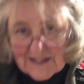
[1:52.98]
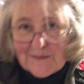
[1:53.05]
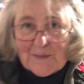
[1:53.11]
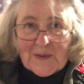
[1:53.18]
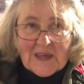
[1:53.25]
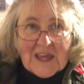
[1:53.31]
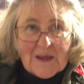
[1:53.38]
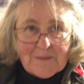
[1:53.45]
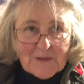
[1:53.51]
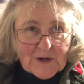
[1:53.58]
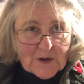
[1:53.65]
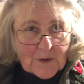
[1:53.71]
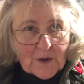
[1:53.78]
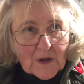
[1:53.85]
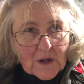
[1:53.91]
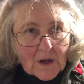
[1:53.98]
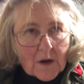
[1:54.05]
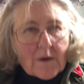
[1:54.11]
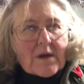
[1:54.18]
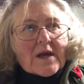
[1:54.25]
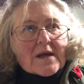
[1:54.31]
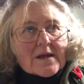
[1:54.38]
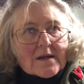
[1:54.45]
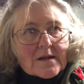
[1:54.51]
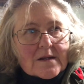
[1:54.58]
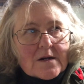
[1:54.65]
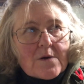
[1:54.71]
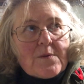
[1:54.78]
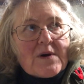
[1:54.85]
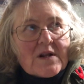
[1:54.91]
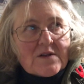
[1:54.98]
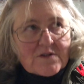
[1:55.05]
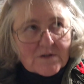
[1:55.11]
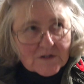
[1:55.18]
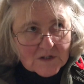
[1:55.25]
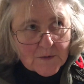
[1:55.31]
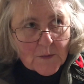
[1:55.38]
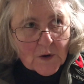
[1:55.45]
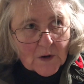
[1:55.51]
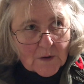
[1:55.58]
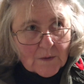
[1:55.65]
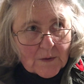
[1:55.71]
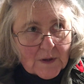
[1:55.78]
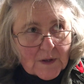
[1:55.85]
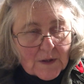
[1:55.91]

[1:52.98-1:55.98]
it became you know okay you know what i'll do it tomorrow